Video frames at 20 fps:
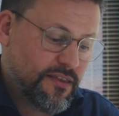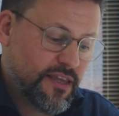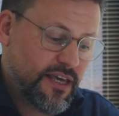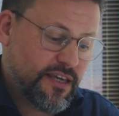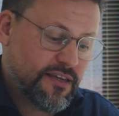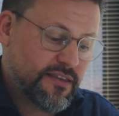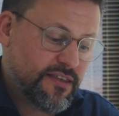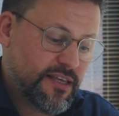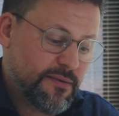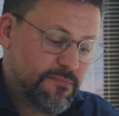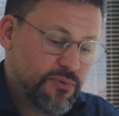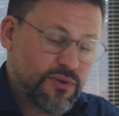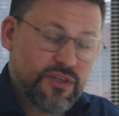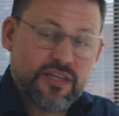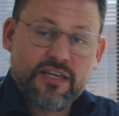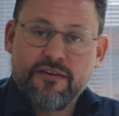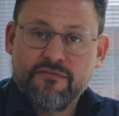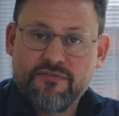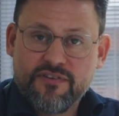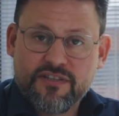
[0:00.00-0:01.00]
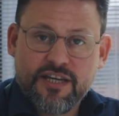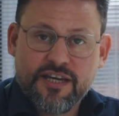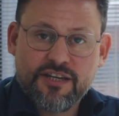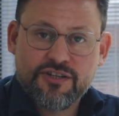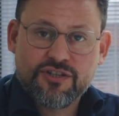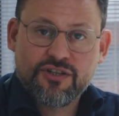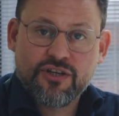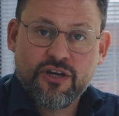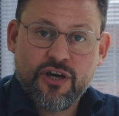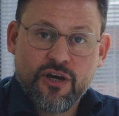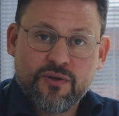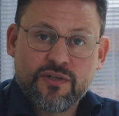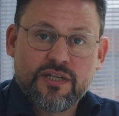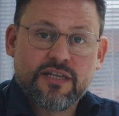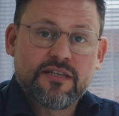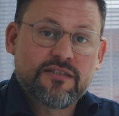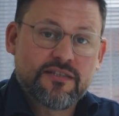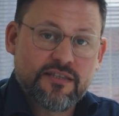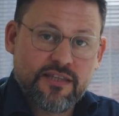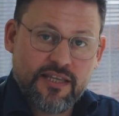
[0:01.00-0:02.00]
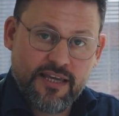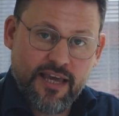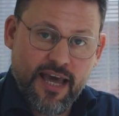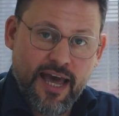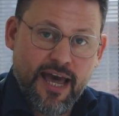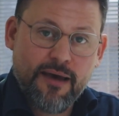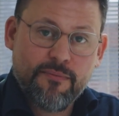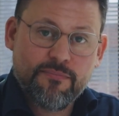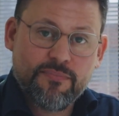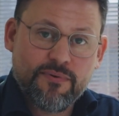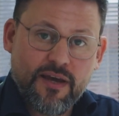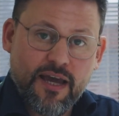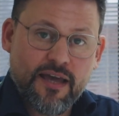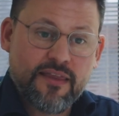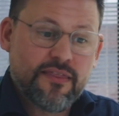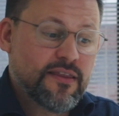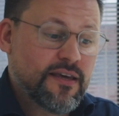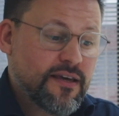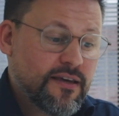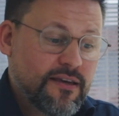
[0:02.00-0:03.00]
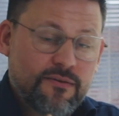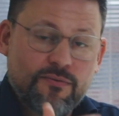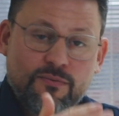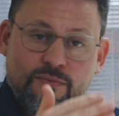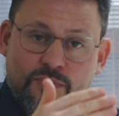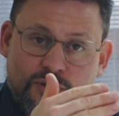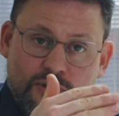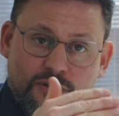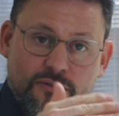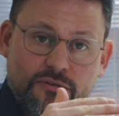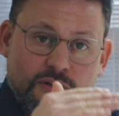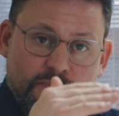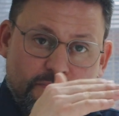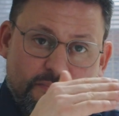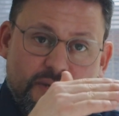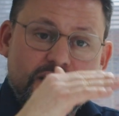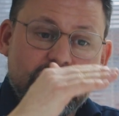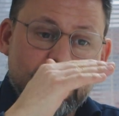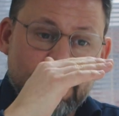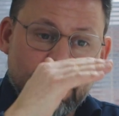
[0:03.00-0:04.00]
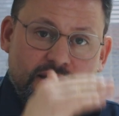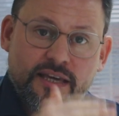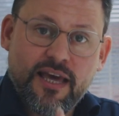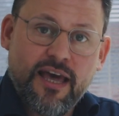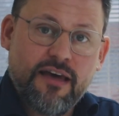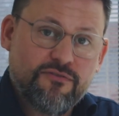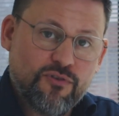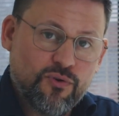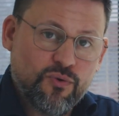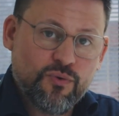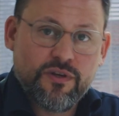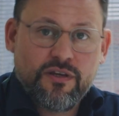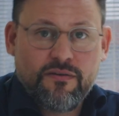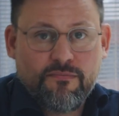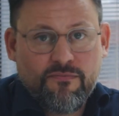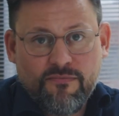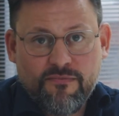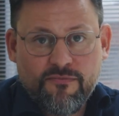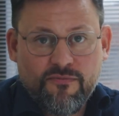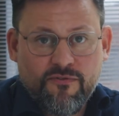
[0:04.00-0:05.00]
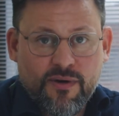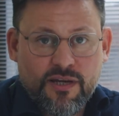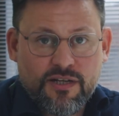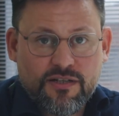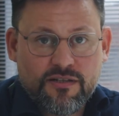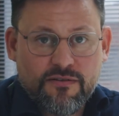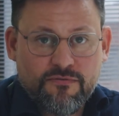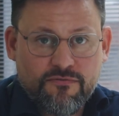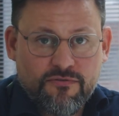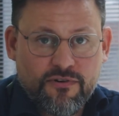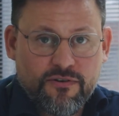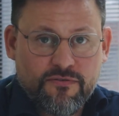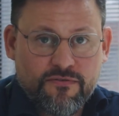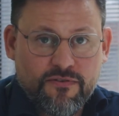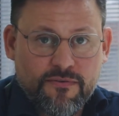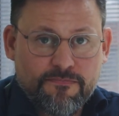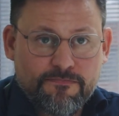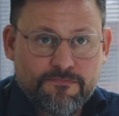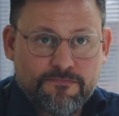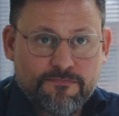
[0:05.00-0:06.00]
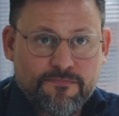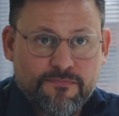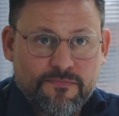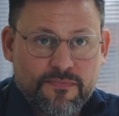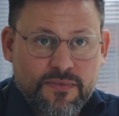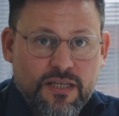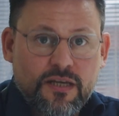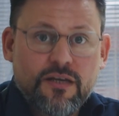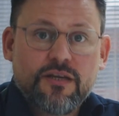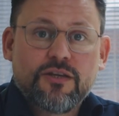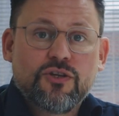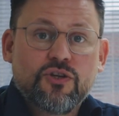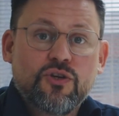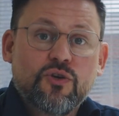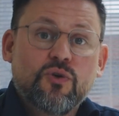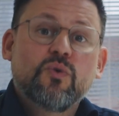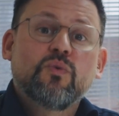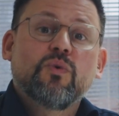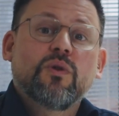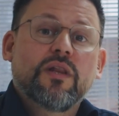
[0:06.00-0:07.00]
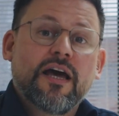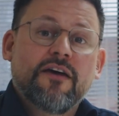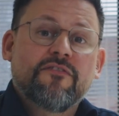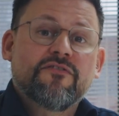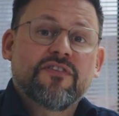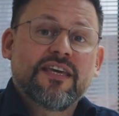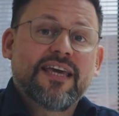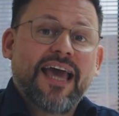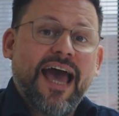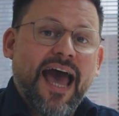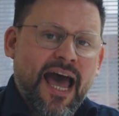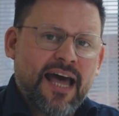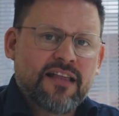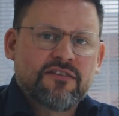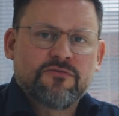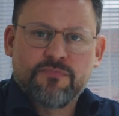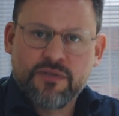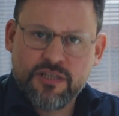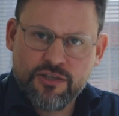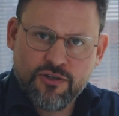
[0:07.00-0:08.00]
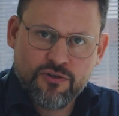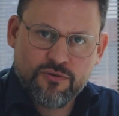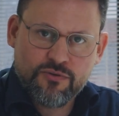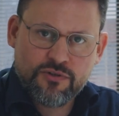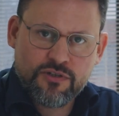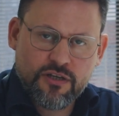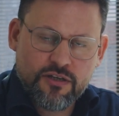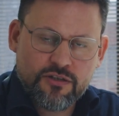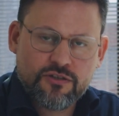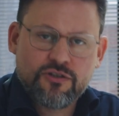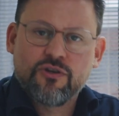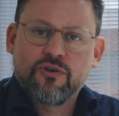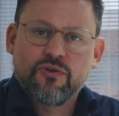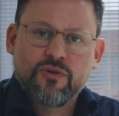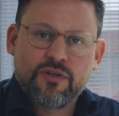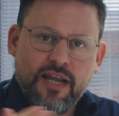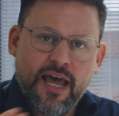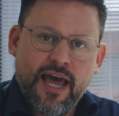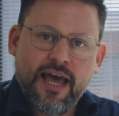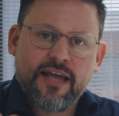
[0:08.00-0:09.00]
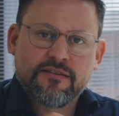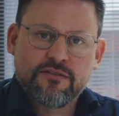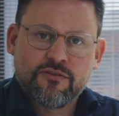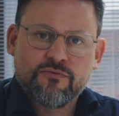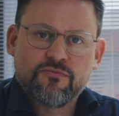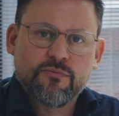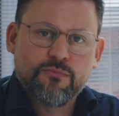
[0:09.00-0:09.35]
They can then put the invitation code into the app and they will immediately have all the information. You will have the admin user, so you can add and